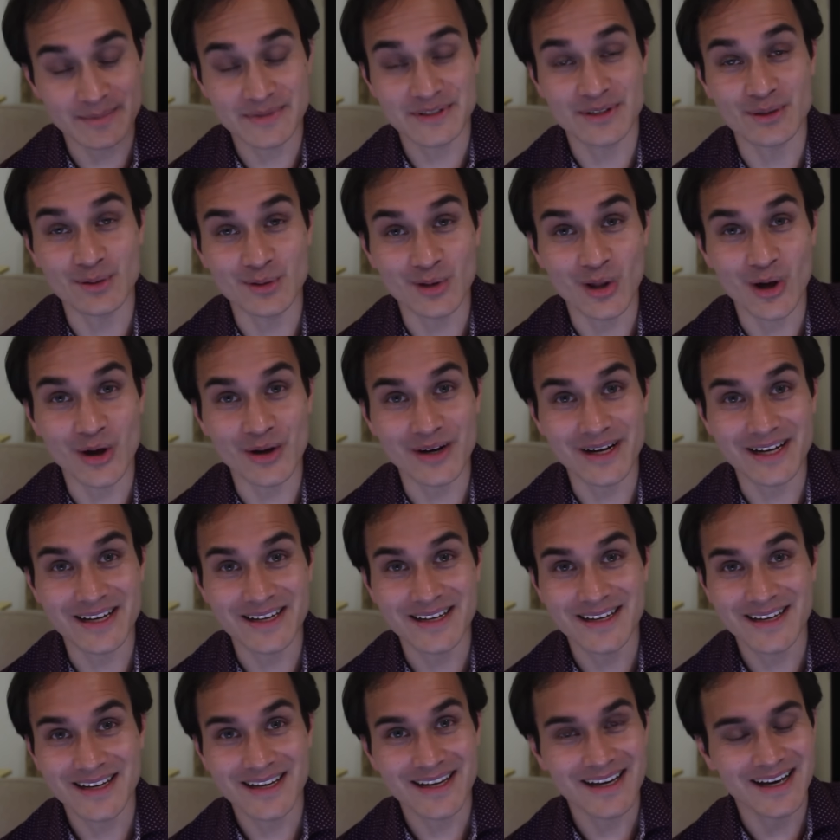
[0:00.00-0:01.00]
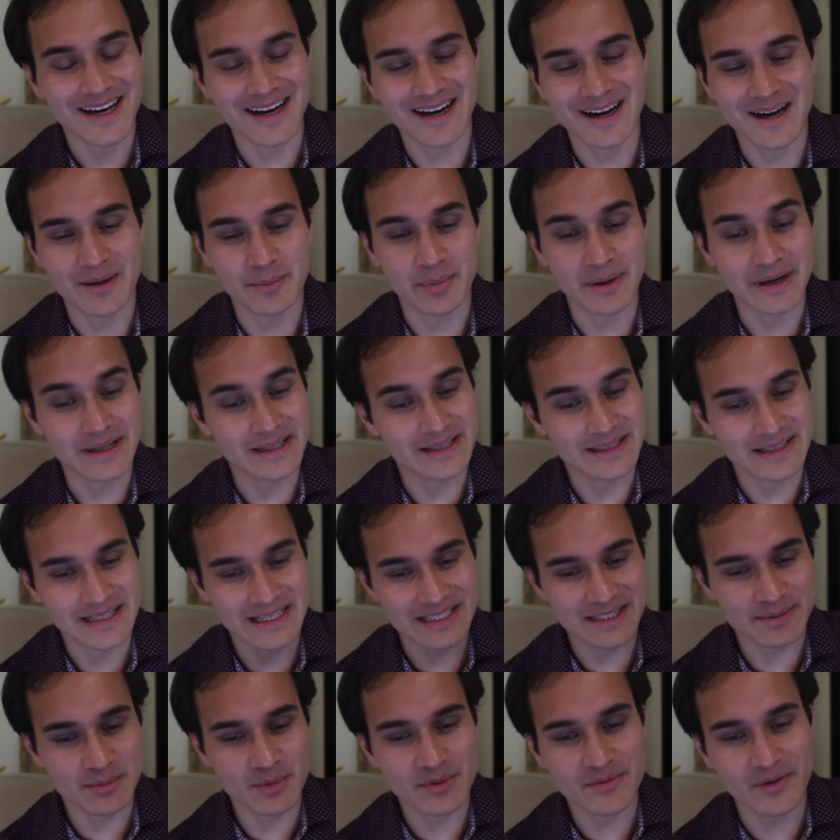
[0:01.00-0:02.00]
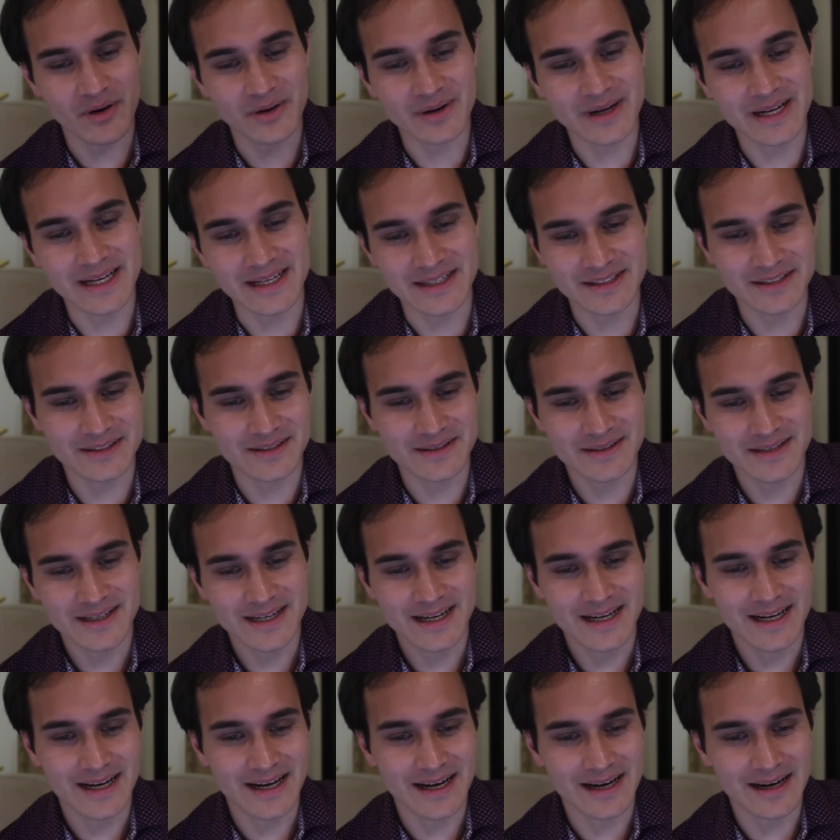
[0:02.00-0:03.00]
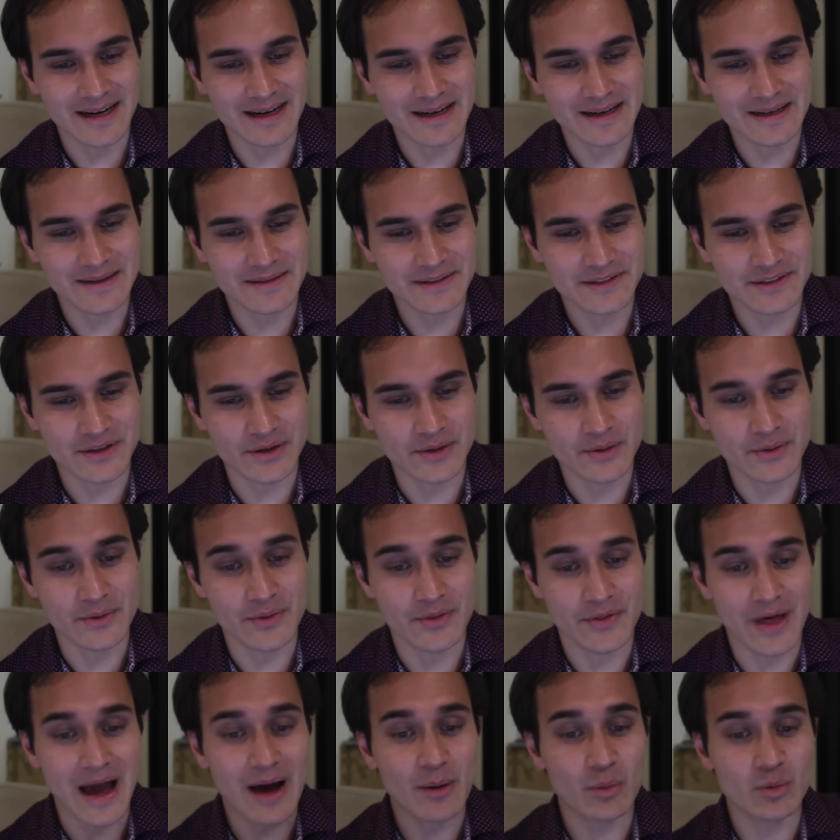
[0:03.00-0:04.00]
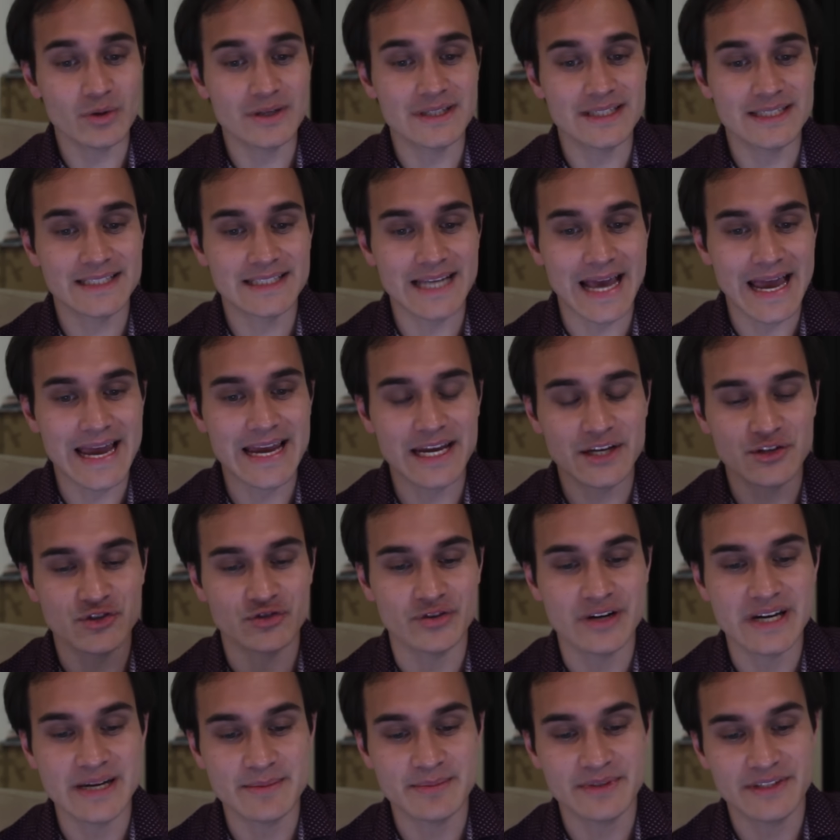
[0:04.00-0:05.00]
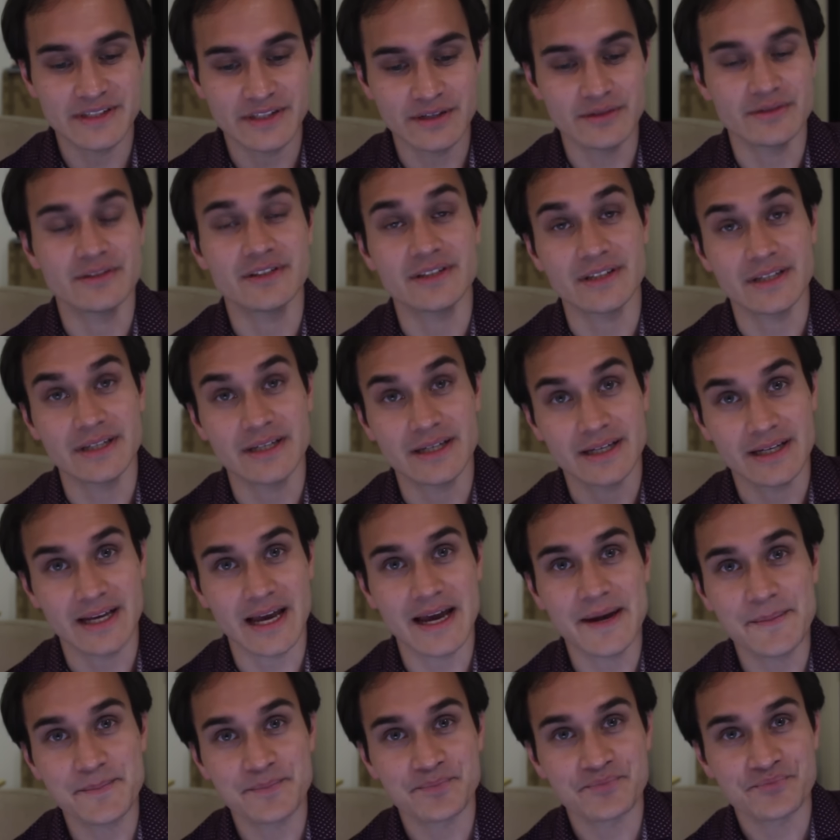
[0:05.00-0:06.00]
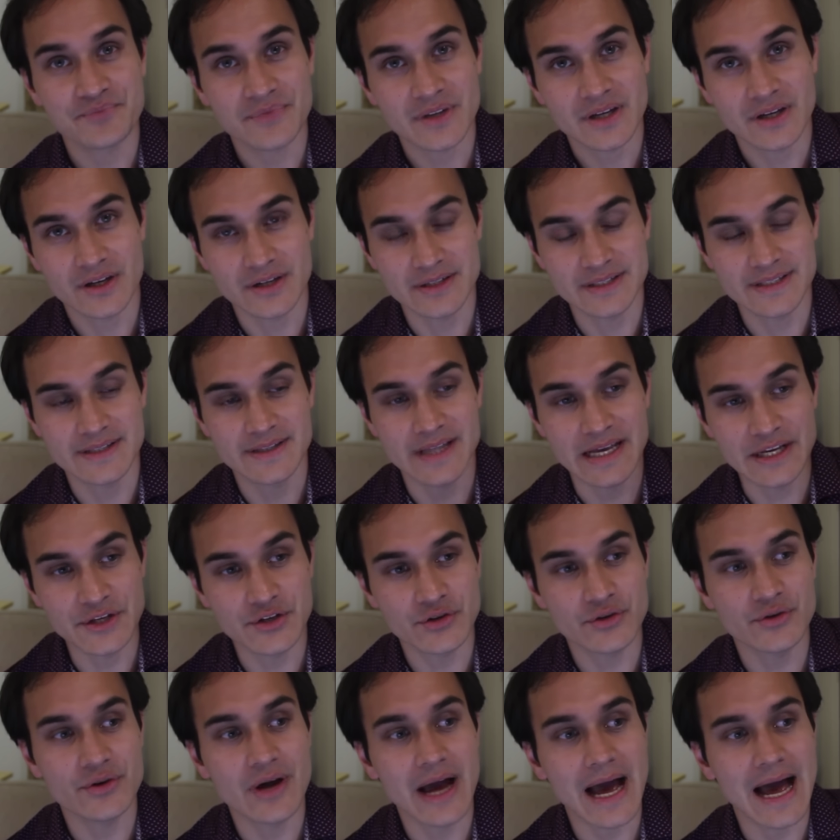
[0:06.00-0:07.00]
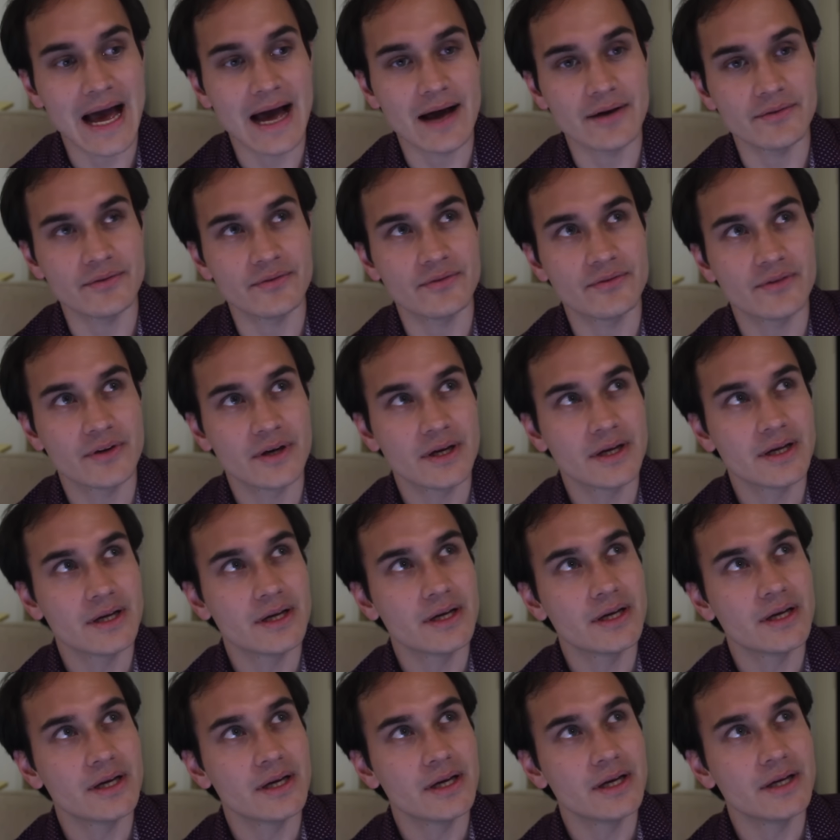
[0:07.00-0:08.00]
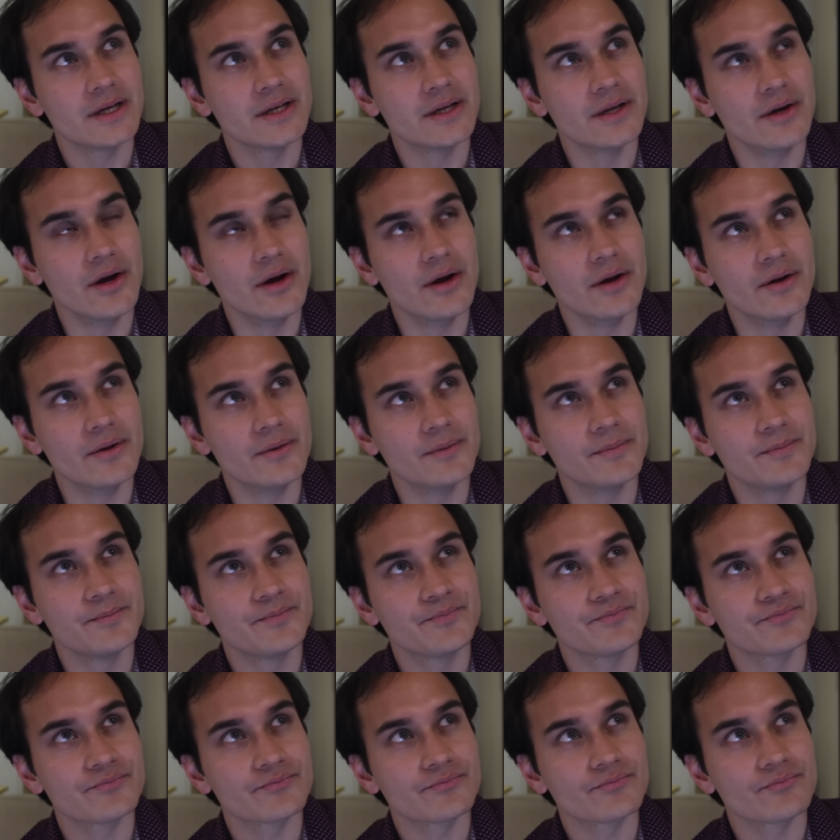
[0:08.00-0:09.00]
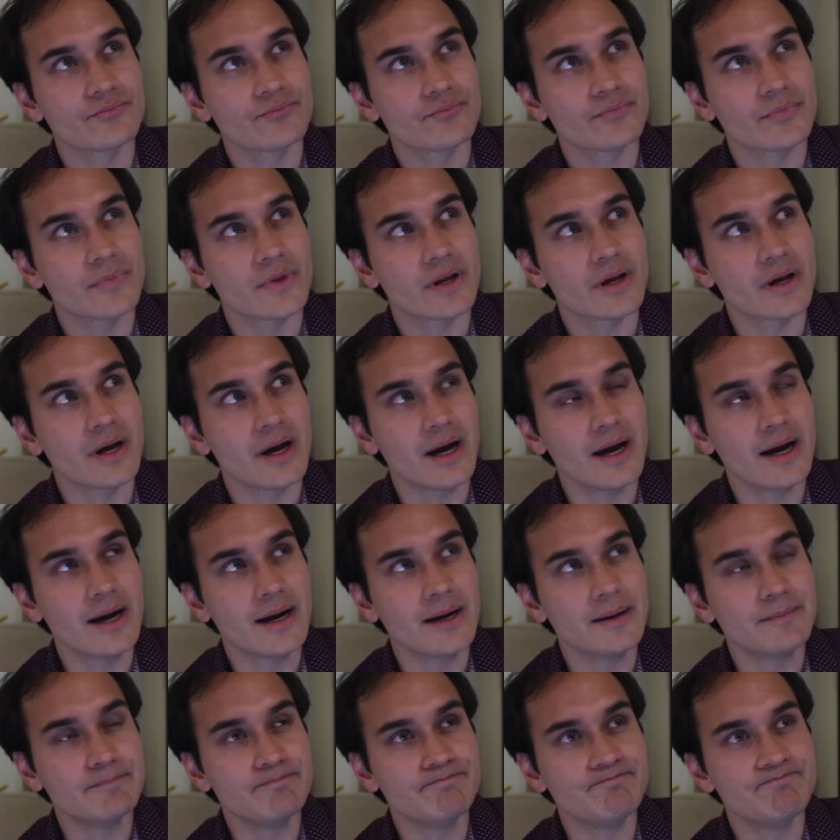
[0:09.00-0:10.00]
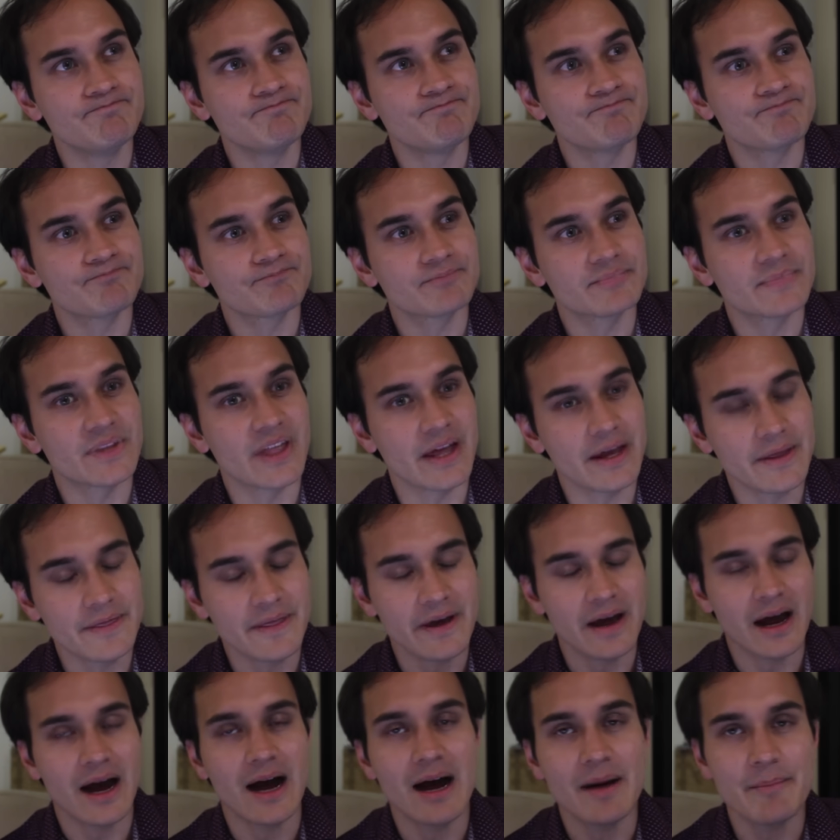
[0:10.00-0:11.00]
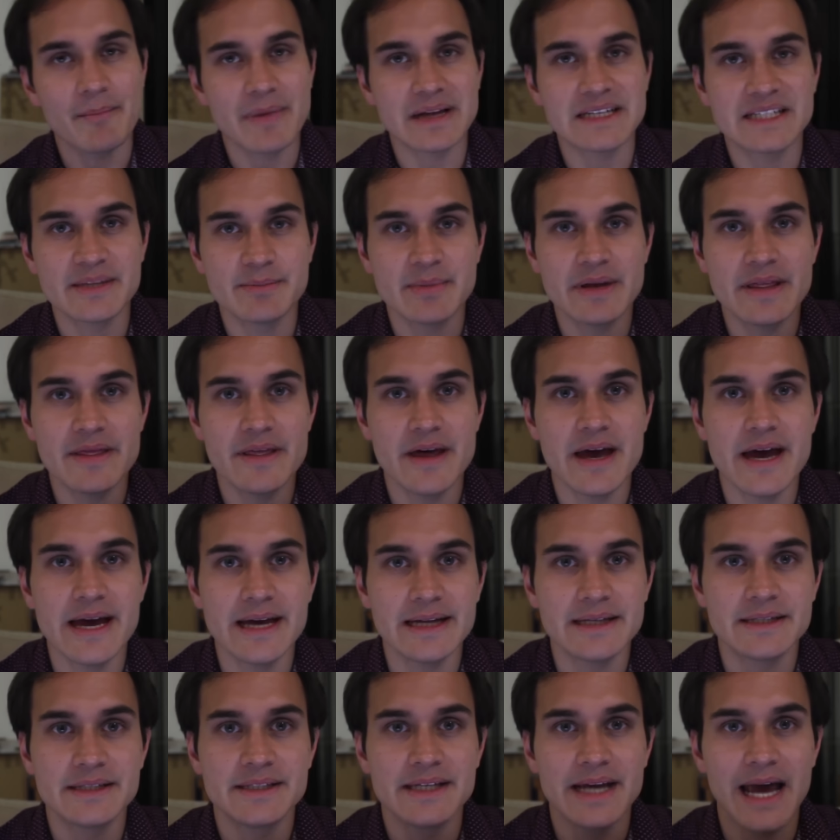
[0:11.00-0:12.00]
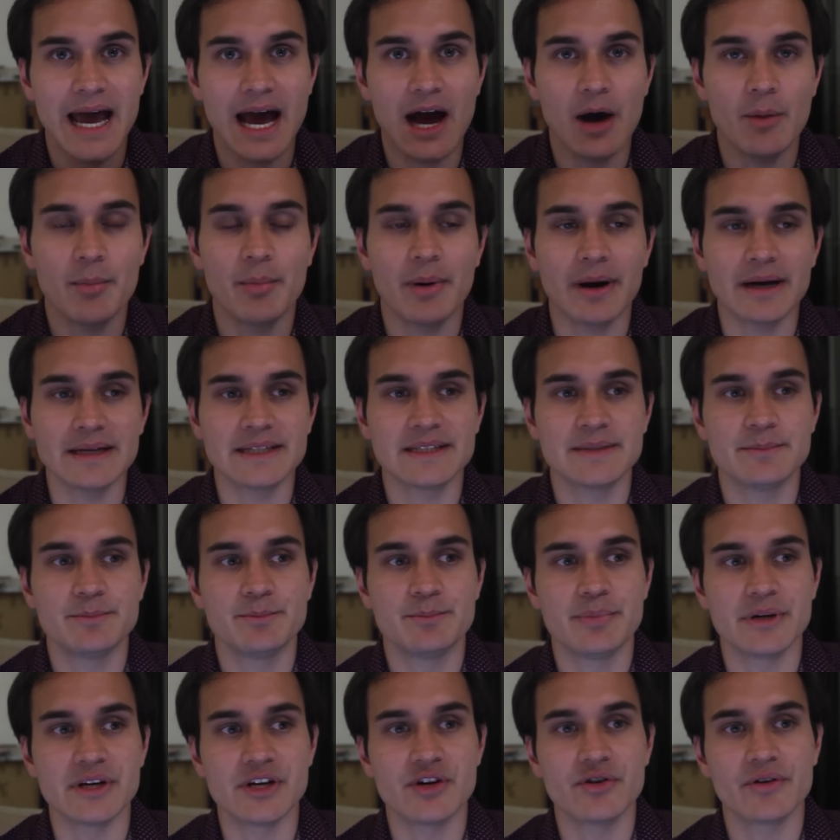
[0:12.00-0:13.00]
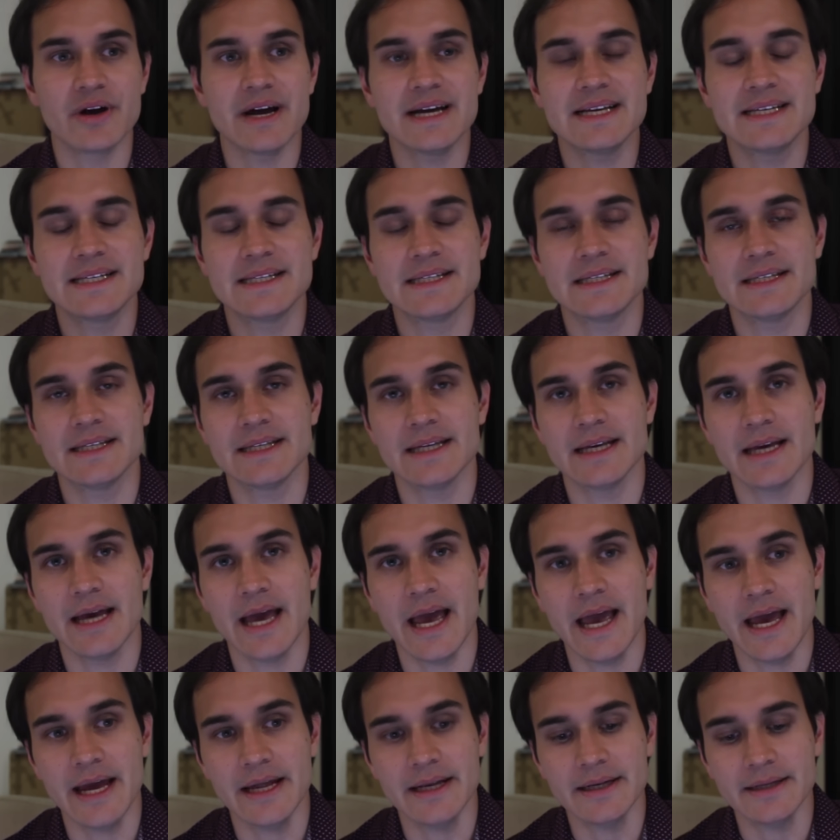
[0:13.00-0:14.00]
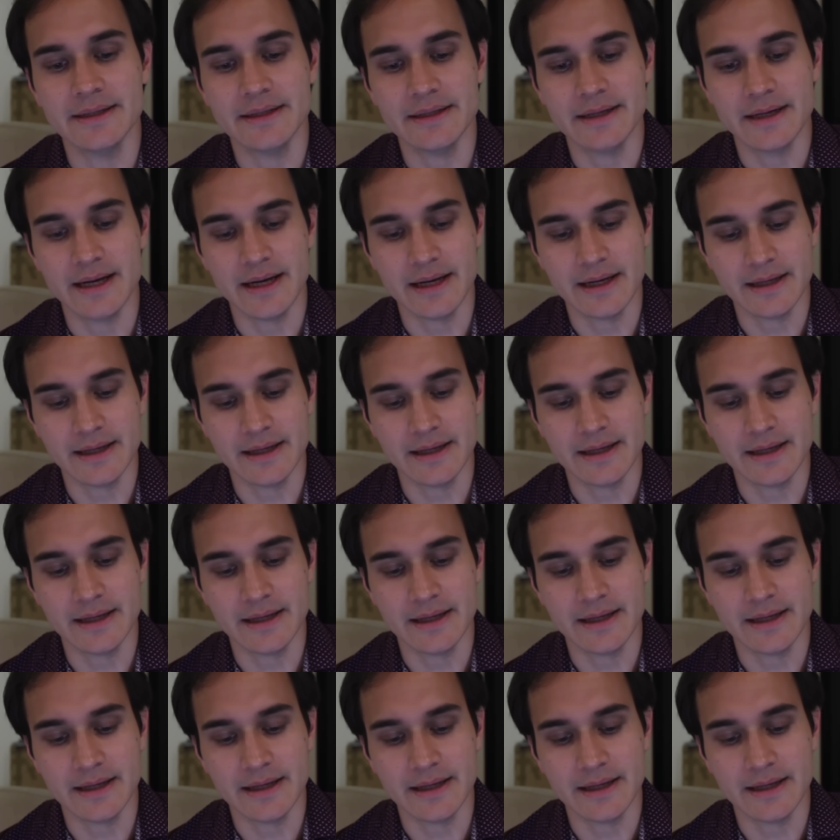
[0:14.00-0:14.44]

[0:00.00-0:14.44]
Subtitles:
still learning. But let's move on here. So that was take dreams seriously, okay? Because they do have, they are meant to be there to help us progress and